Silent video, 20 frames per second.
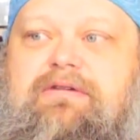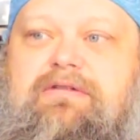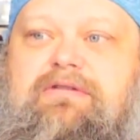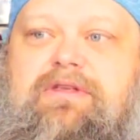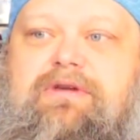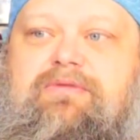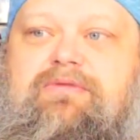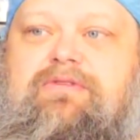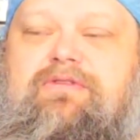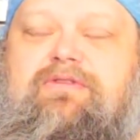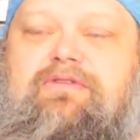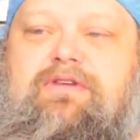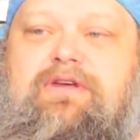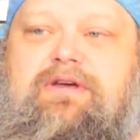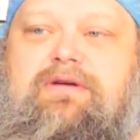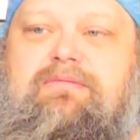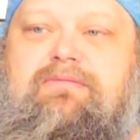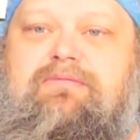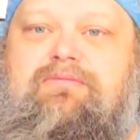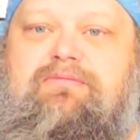there was
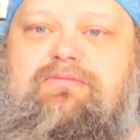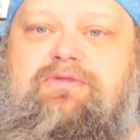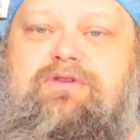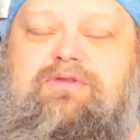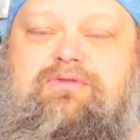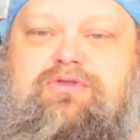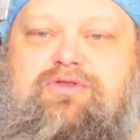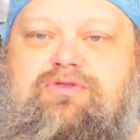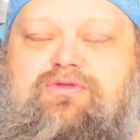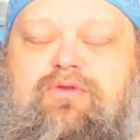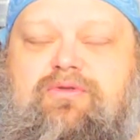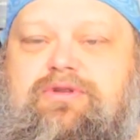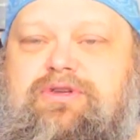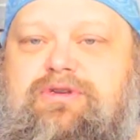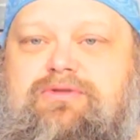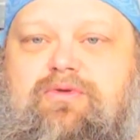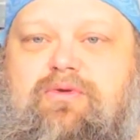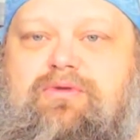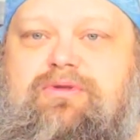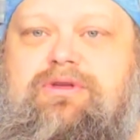
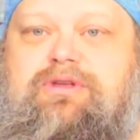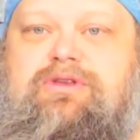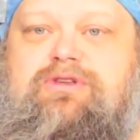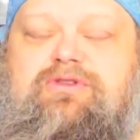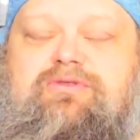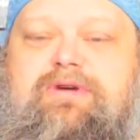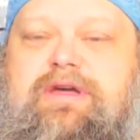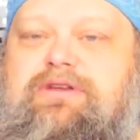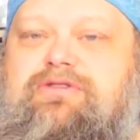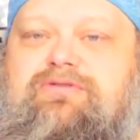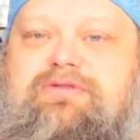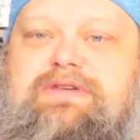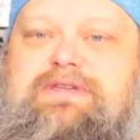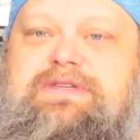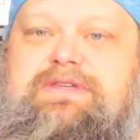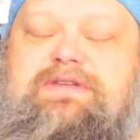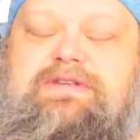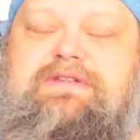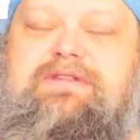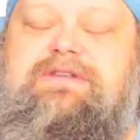only 2
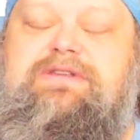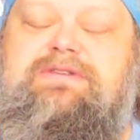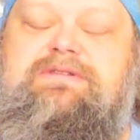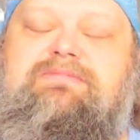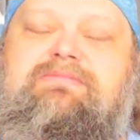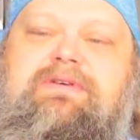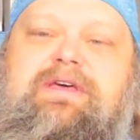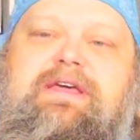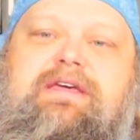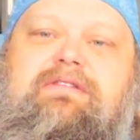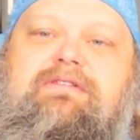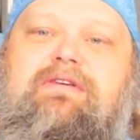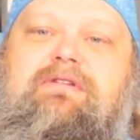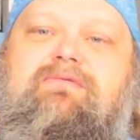entries into this place,